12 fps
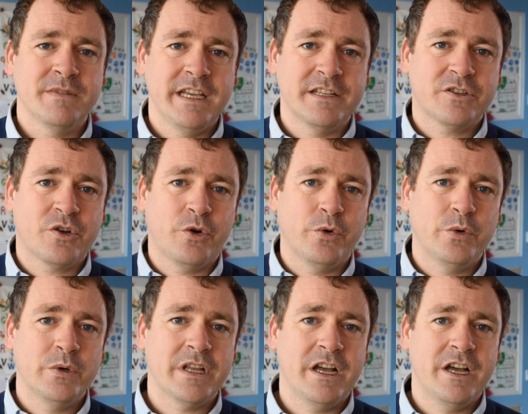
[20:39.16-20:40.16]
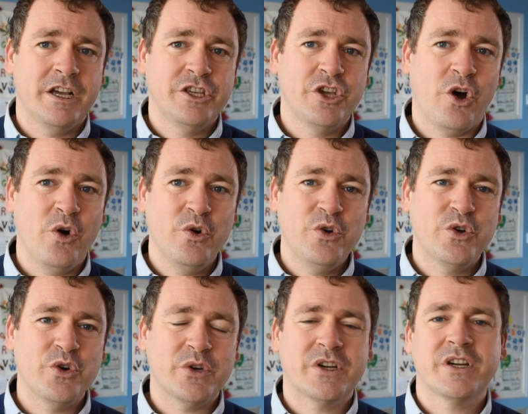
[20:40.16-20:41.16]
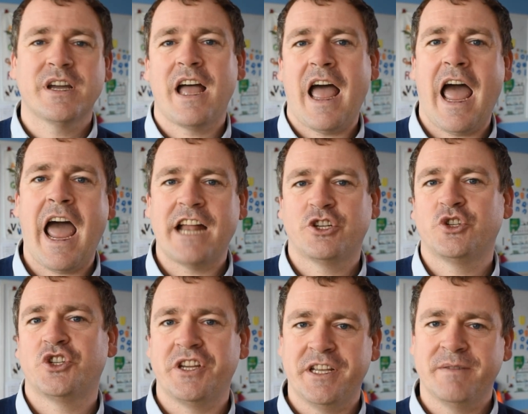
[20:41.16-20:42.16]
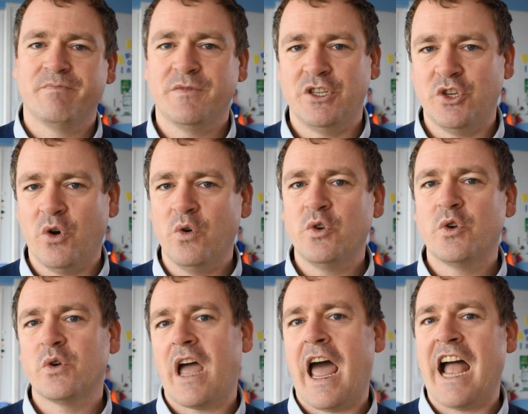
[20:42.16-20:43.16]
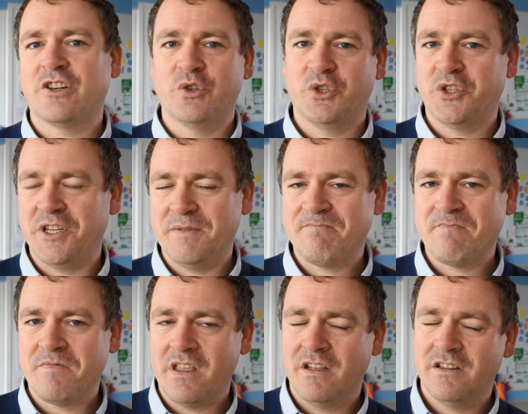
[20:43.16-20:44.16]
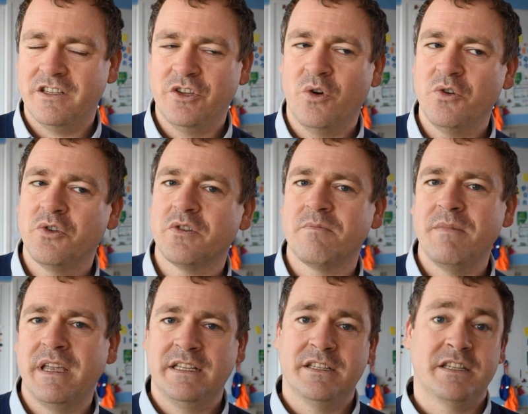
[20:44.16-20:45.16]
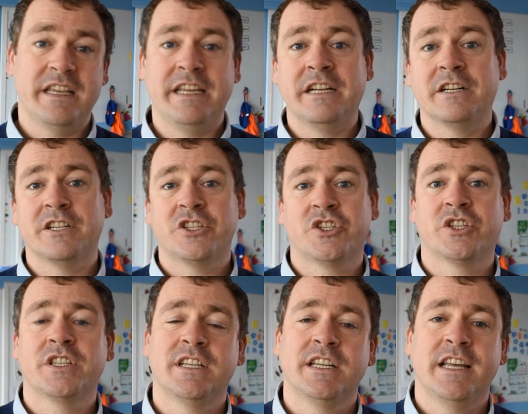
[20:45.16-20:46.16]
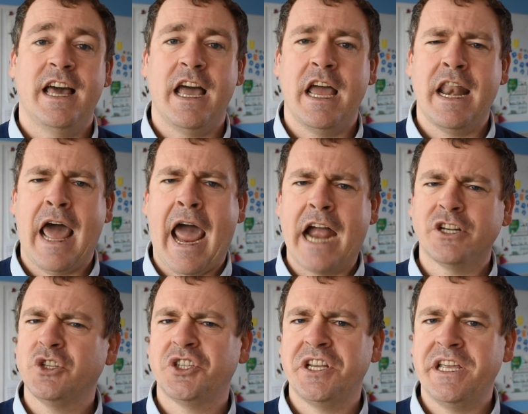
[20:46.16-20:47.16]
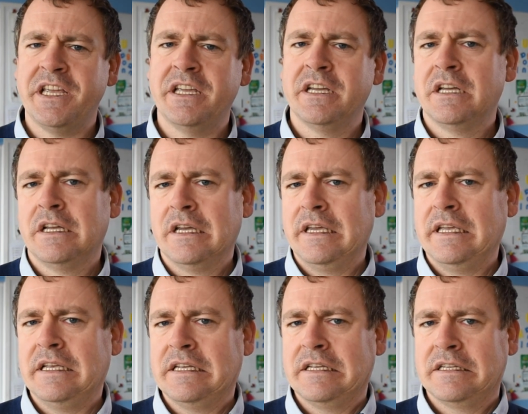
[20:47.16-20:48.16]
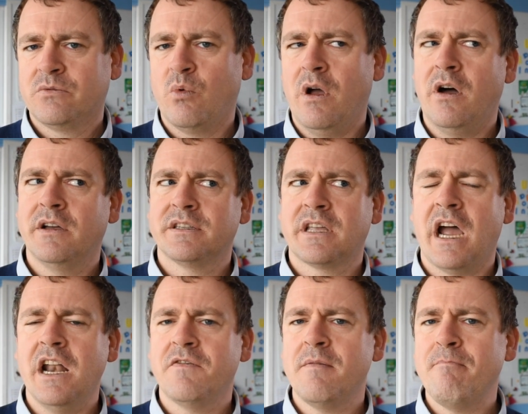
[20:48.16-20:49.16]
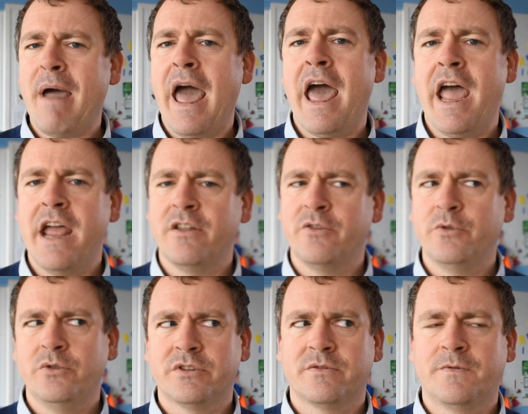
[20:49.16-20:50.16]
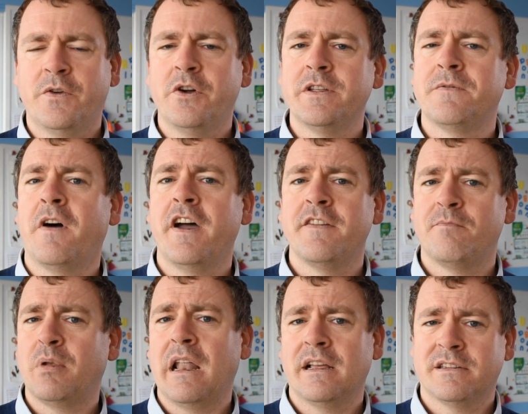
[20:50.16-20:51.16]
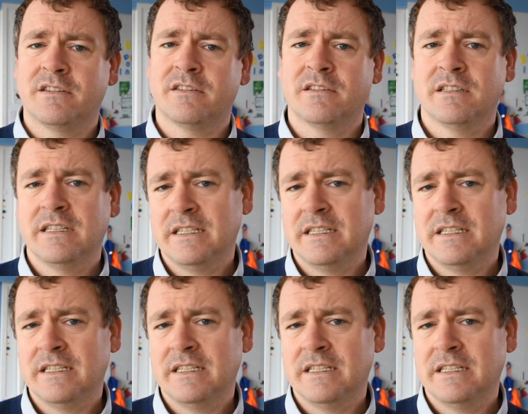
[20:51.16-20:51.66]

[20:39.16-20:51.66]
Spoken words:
it's called Yongguk Ahjussi. Yongguk Ahjussi. Yongguk means English. And Ahjussi is, well, it's a kind of a man who's 35 plus,